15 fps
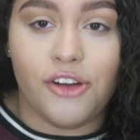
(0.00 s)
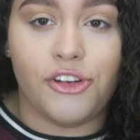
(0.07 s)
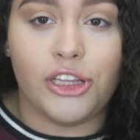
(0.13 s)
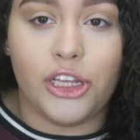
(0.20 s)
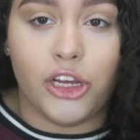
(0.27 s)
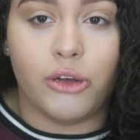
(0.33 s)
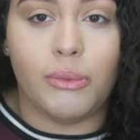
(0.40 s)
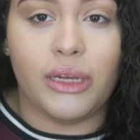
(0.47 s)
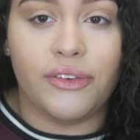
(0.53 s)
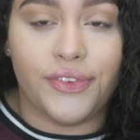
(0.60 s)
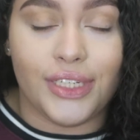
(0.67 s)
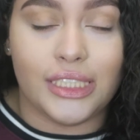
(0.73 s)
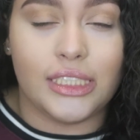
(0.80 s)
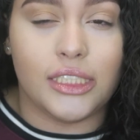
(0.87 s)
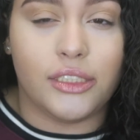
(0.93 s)
everything on my
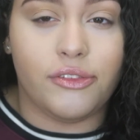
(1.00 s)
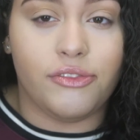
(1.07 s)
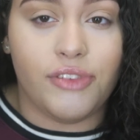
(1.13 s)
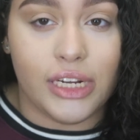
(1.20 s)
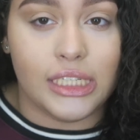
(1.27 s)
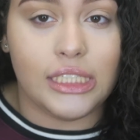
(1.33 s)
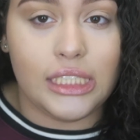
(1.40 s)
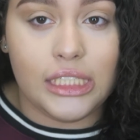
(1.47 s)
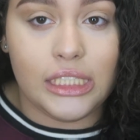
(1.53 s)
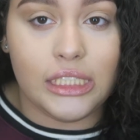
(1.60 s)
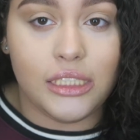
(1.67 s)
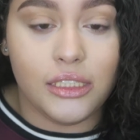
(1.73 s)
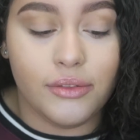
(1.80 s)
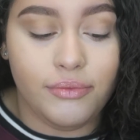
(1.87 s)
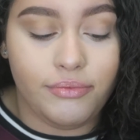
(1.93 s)
face is
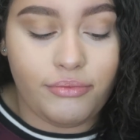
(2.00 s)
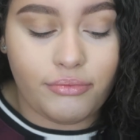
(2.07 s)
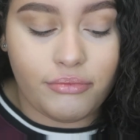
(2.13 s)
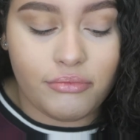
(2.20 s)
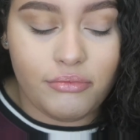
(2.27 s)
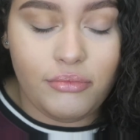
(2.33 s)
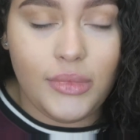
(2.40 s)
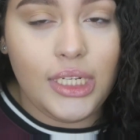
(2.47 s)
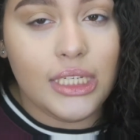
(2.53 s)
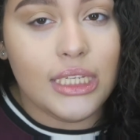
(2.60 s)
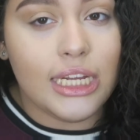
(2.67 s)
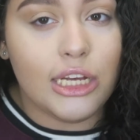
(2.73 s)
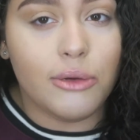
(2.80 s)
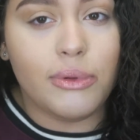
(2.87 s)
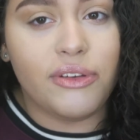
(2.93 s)
Fenty
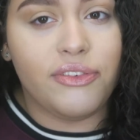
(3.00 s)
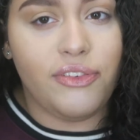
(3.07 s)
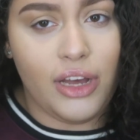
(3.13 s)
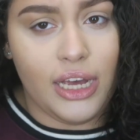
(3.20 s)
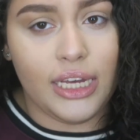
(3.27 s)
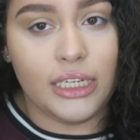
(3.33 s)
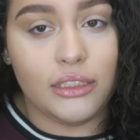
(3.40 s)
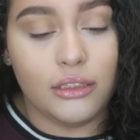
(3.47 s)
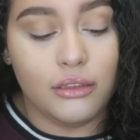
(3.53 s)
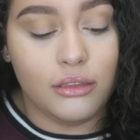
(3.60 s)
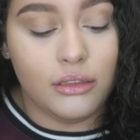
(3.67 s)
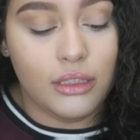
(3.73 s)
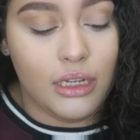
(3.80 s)
that it'll be fine.